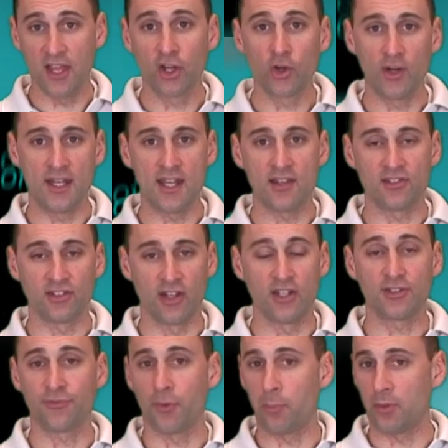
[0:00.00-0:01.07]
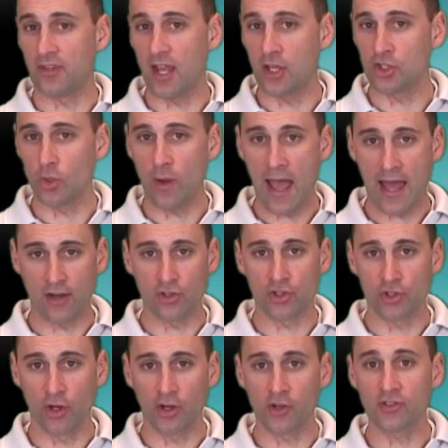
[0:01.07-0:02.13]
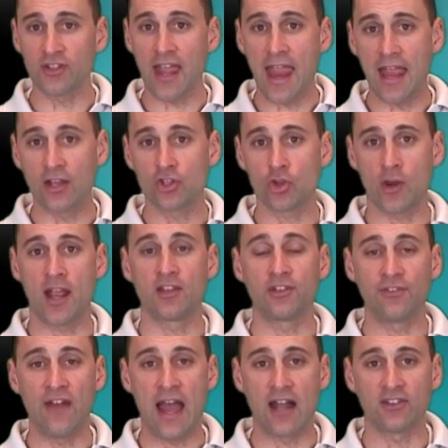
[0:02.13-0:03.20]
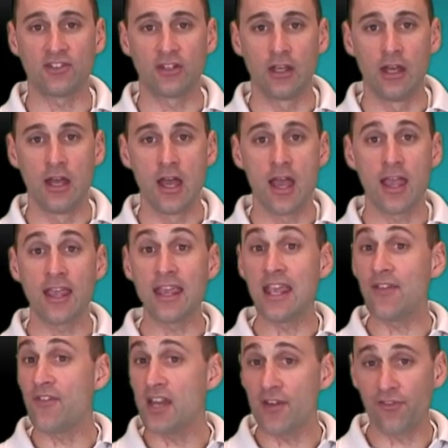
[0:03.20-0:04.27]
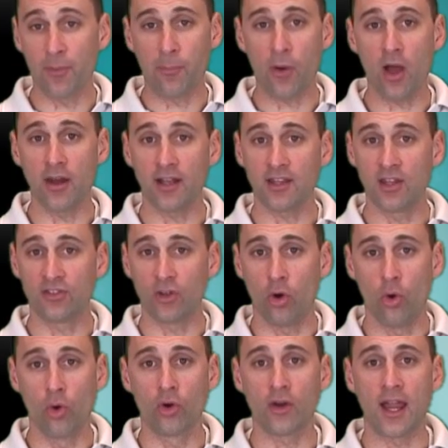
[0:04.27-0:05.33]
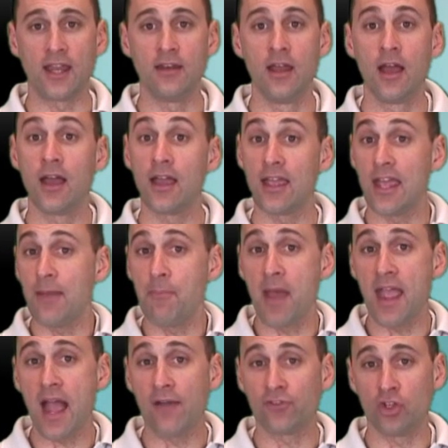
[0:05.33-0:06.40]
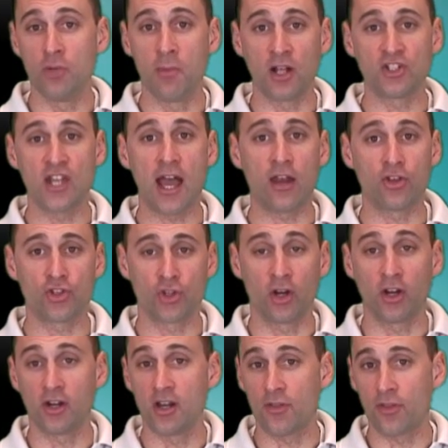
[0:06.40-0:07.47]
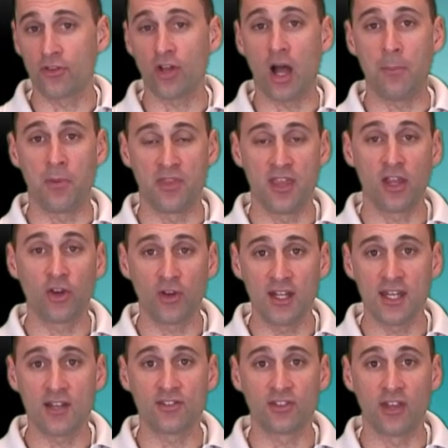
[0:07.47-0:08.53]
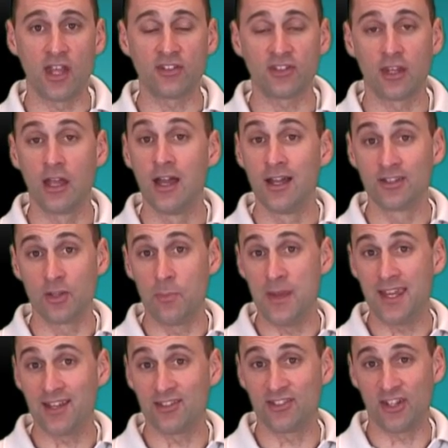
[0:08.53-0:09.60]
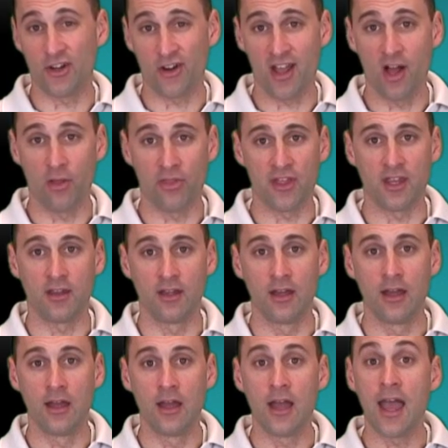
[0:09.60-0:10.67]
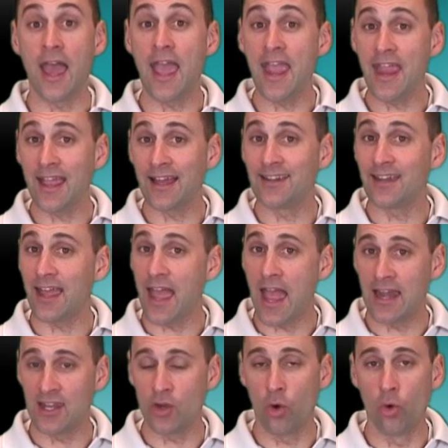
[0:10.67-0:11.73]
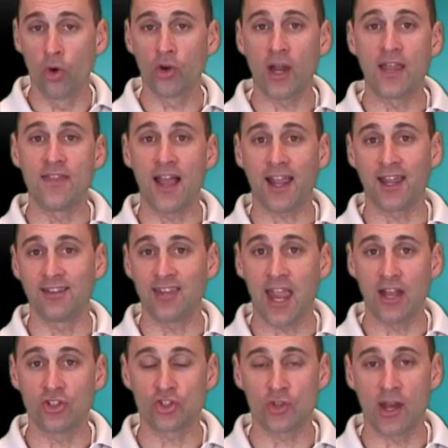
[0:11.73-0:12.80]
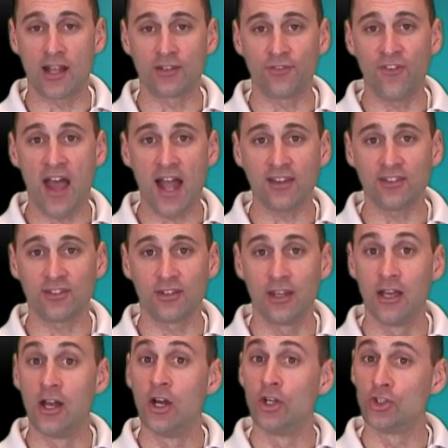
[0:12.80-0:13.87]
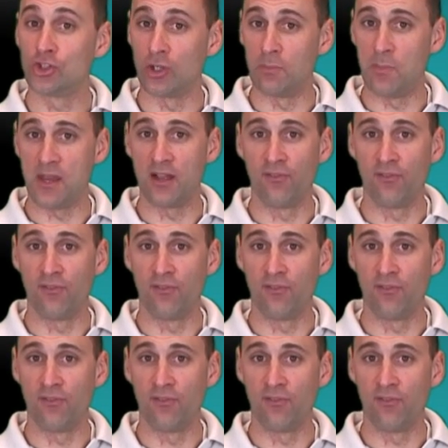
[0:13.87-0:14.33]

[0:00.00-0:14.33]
ingredients list for potential added sugars and trans fats. Even if a product is a whole grain, it may have too much added sugar near the top of the ingredients list to be considered healthy. And any whole grain that contains trans fats should be